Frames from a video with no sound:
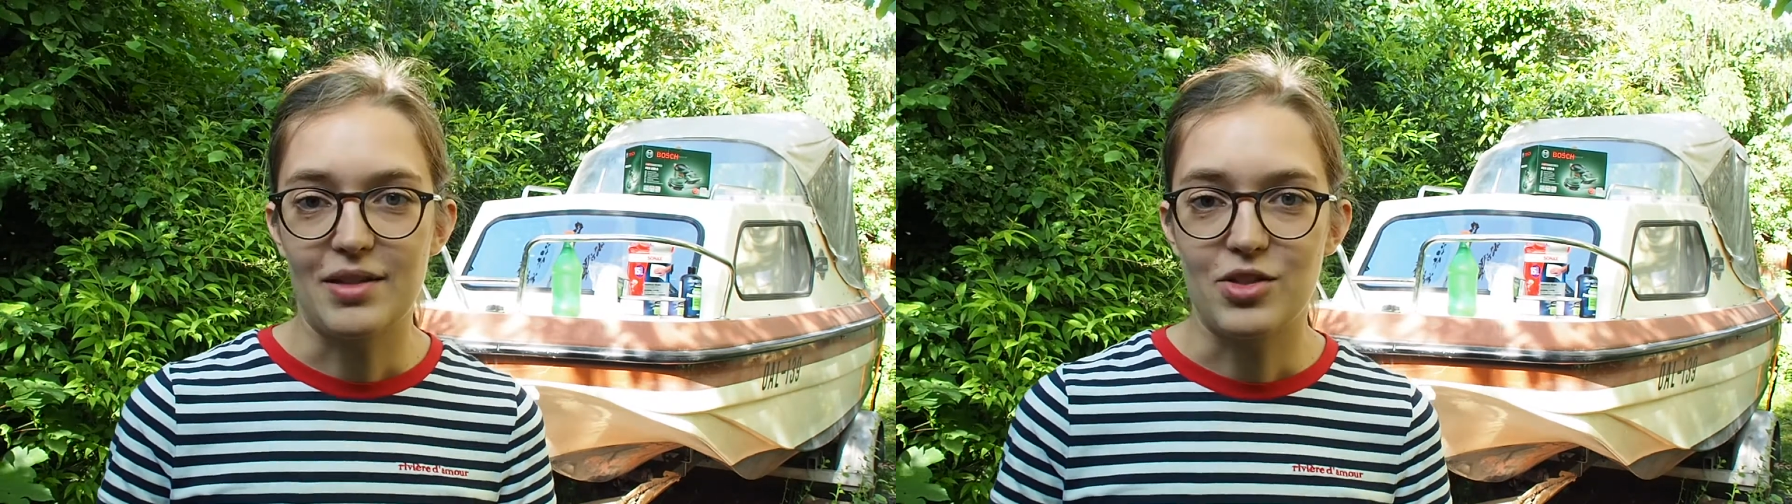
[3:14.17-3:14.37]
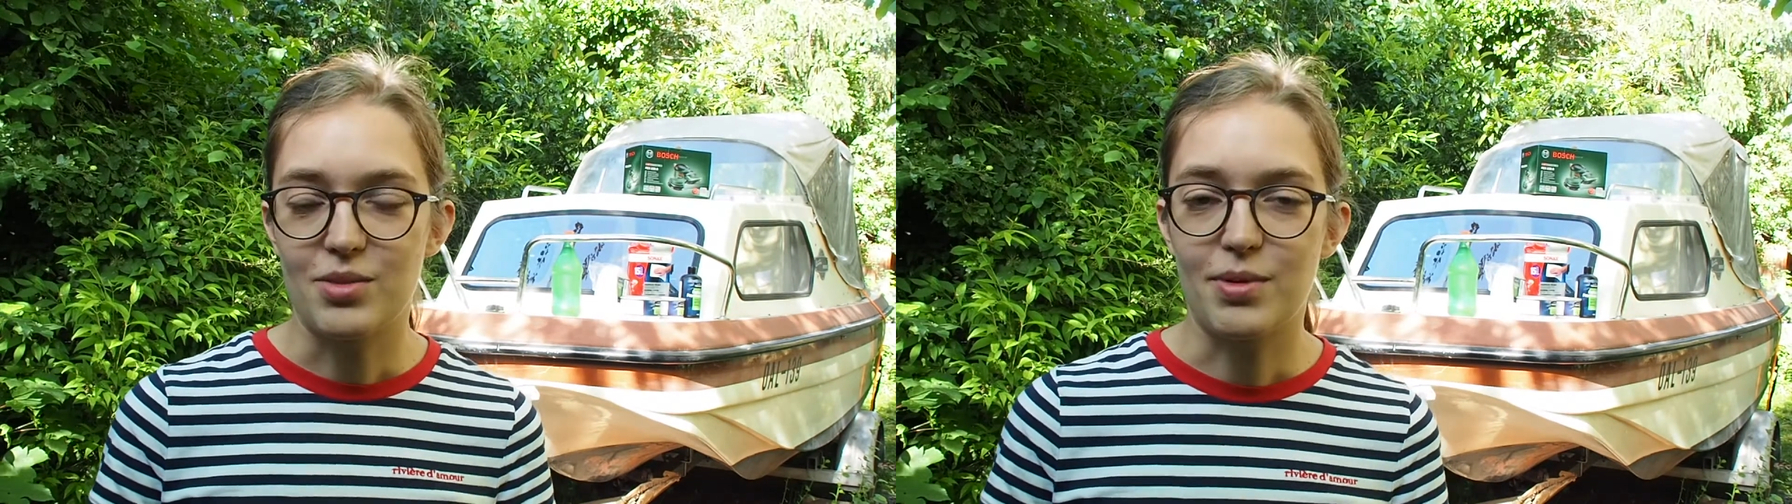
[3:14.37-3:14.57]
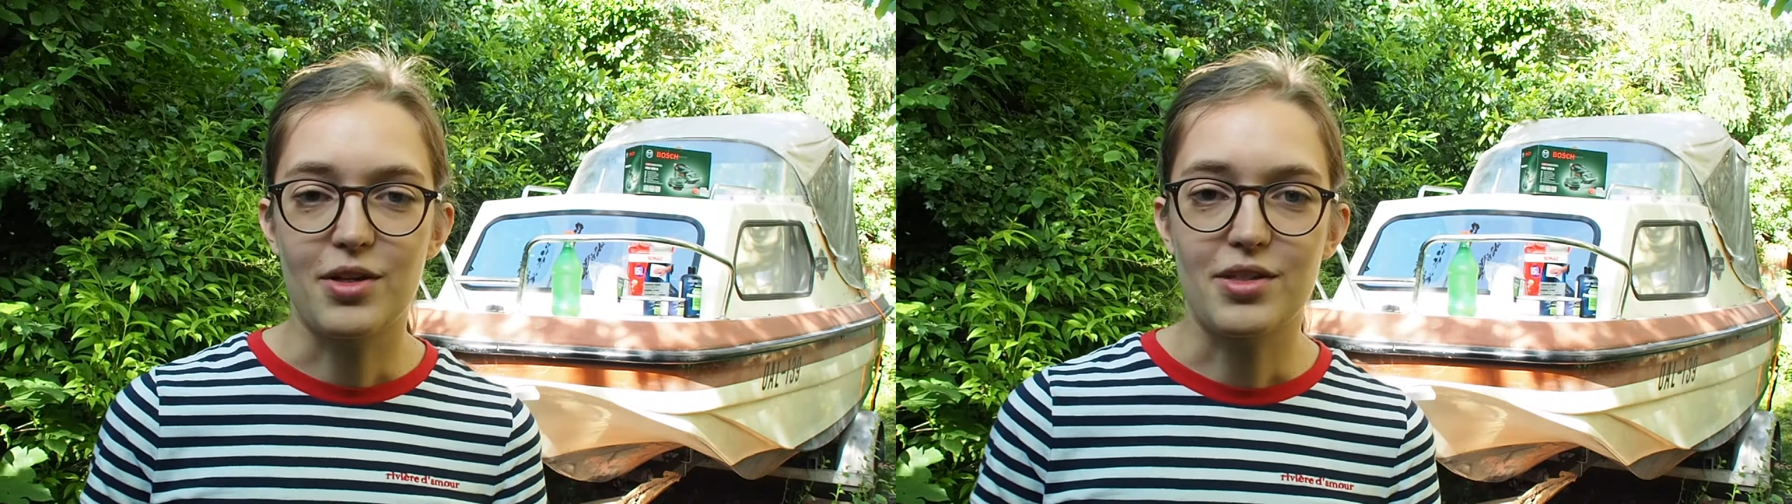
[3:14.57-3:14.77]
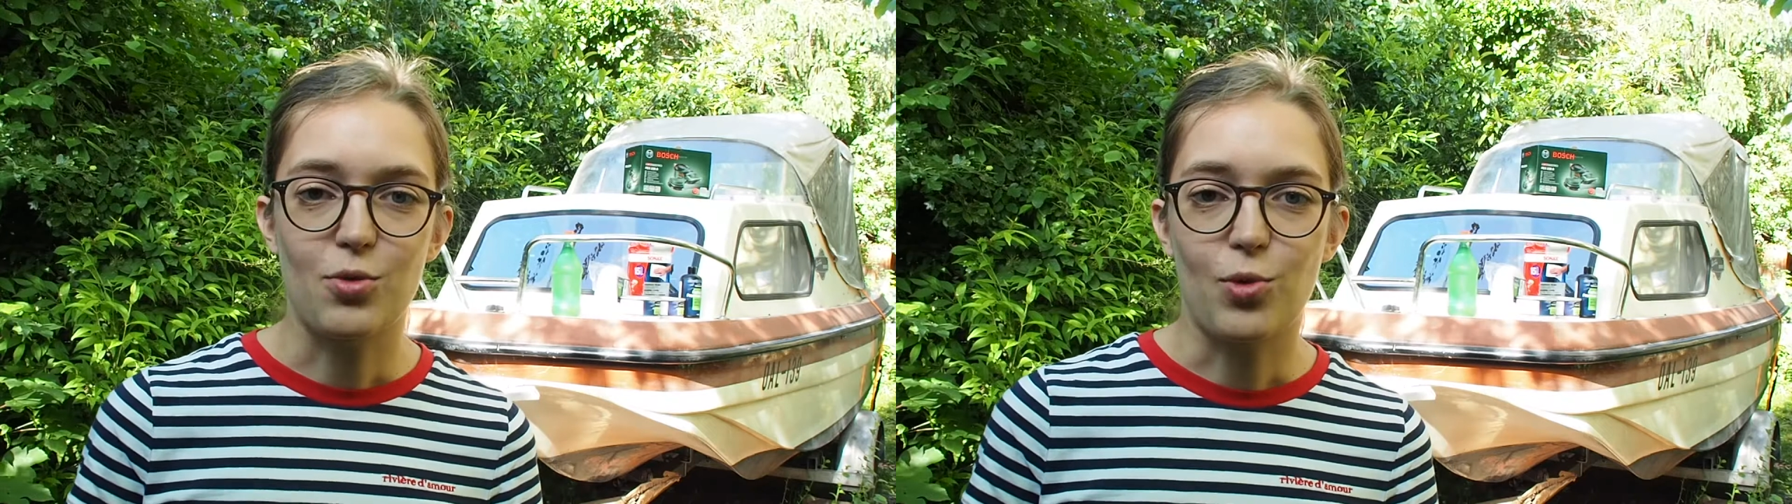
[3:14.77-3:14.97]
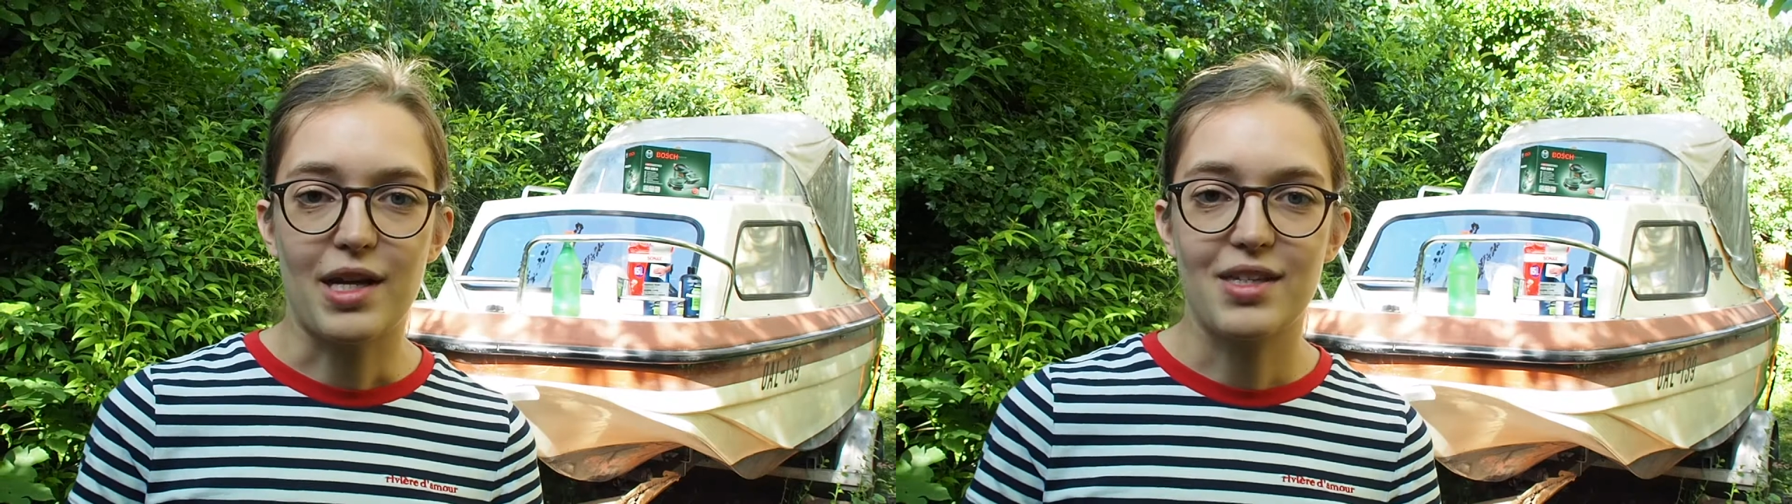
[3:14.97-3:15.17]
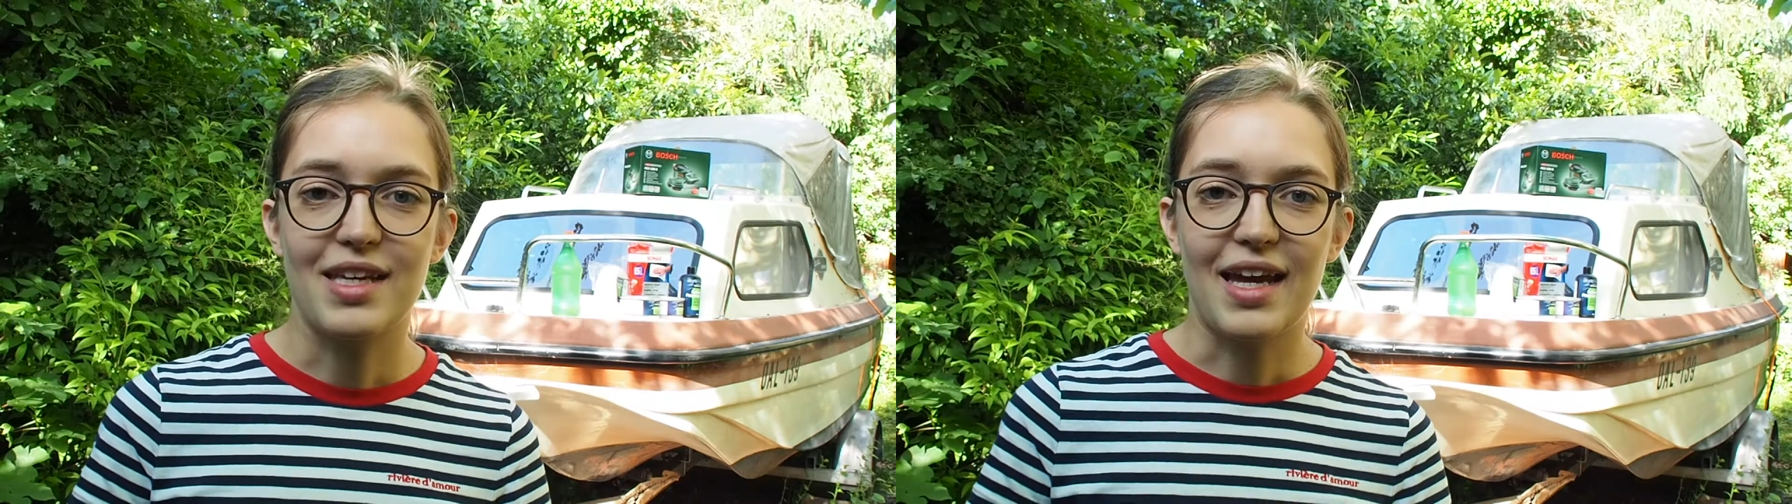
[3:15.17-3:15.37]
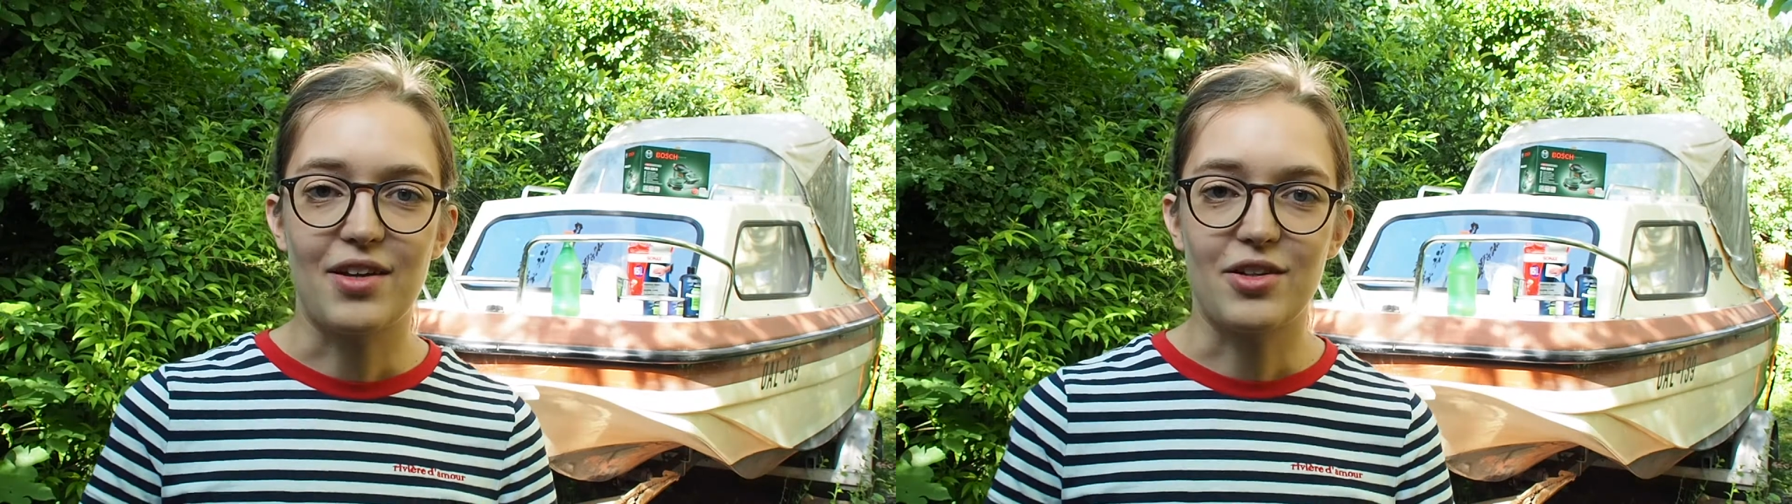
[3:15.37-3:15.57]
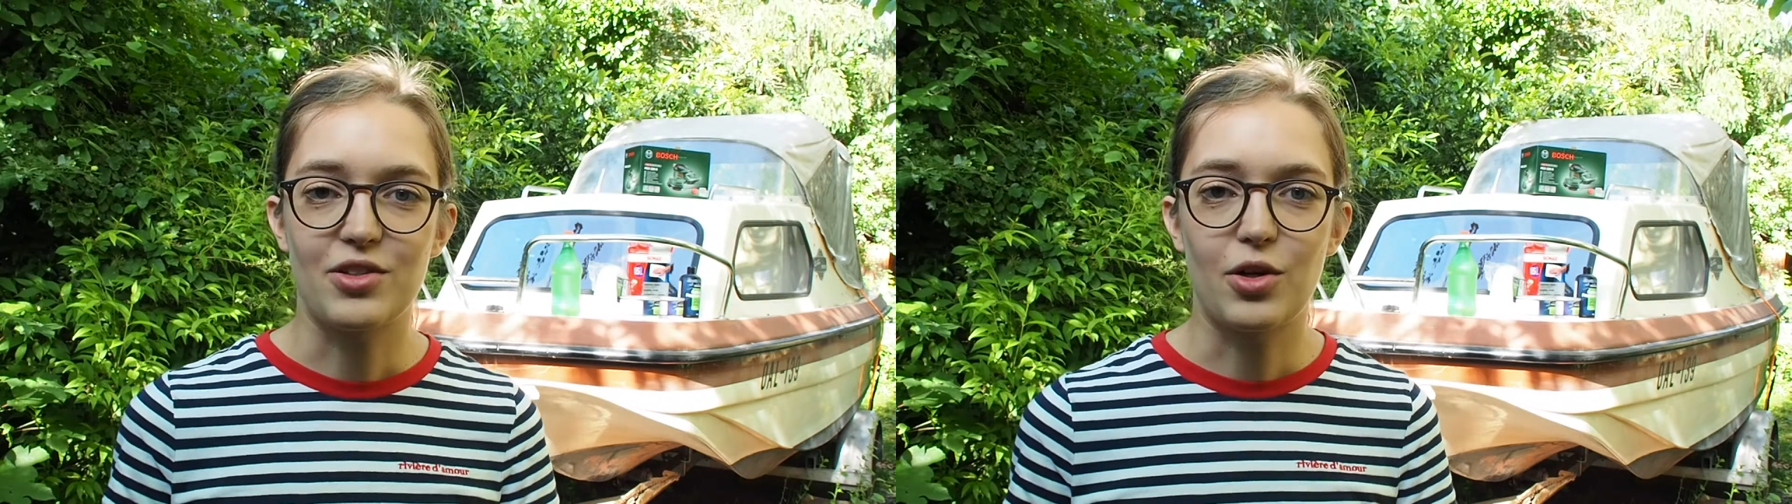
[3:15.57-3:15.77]
just because the wax
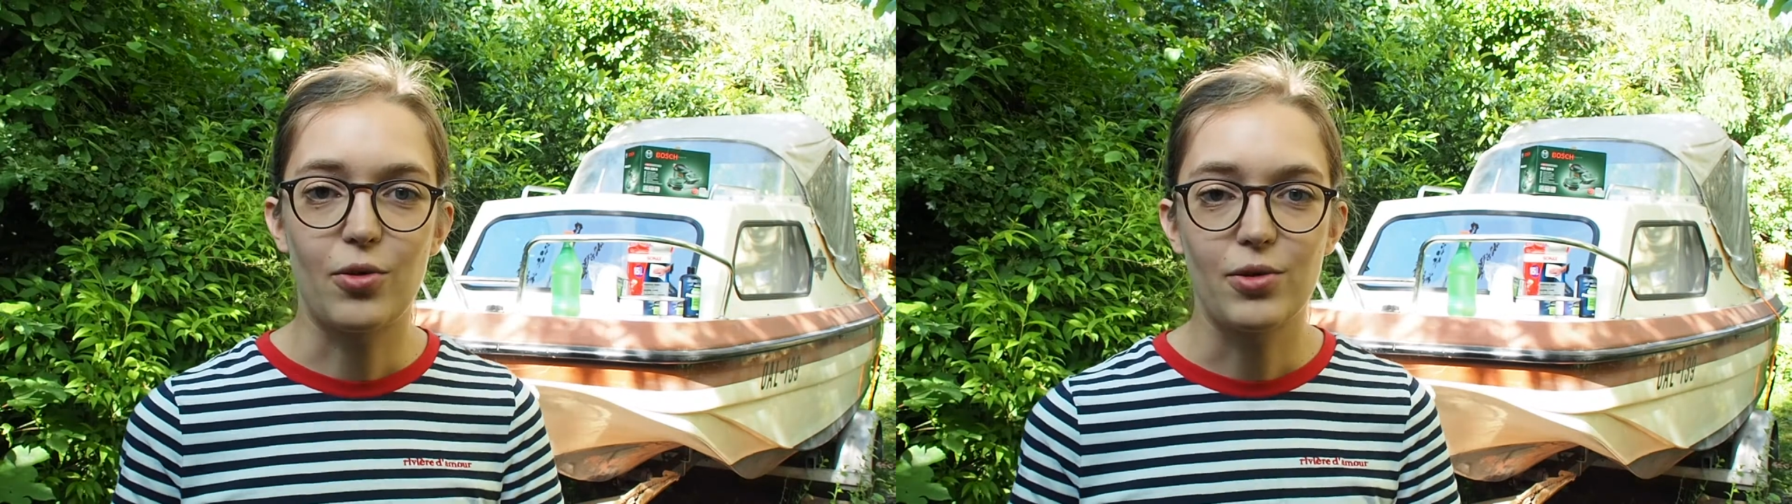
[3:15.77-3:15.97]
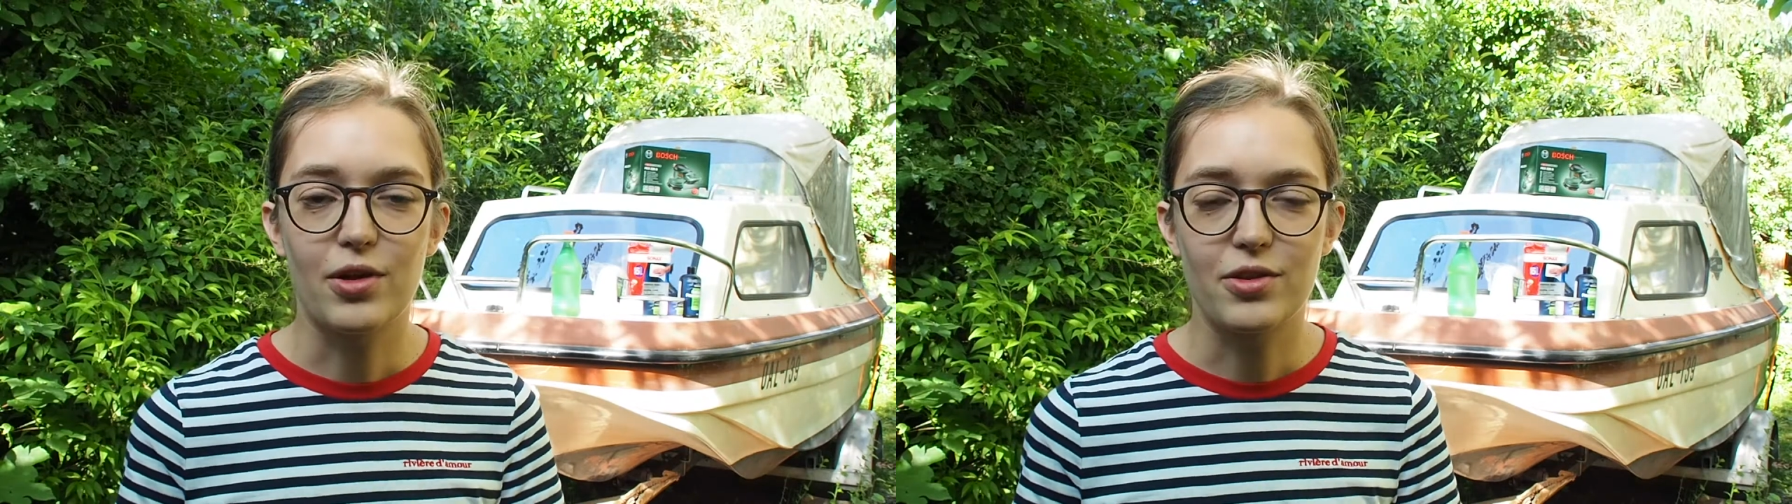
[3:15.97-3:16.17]
cannot hold on